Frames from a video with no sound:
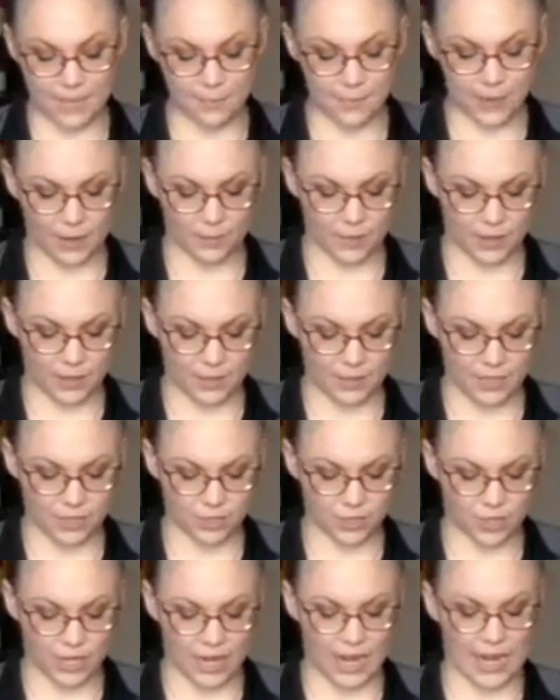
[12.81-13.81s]
I'm going to make sure
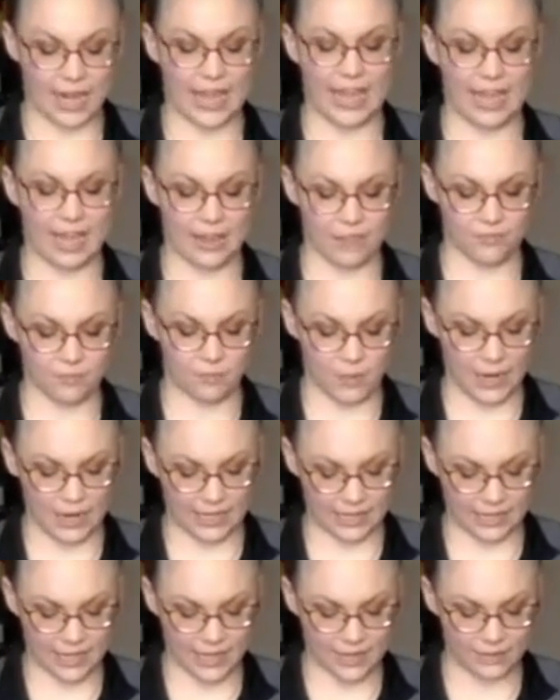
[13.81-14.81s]
I have my
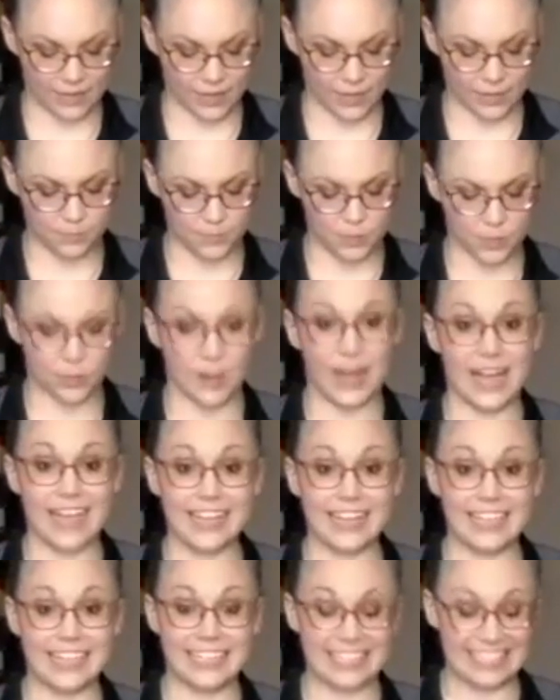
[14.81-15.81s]
live up so I
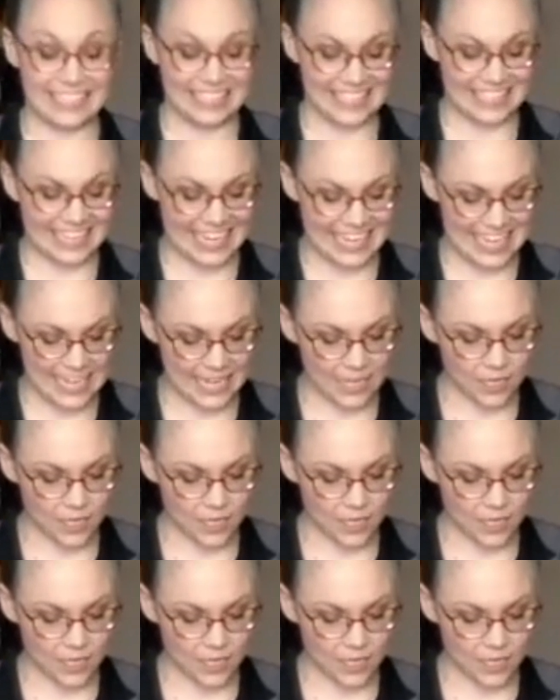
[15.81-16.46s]
can see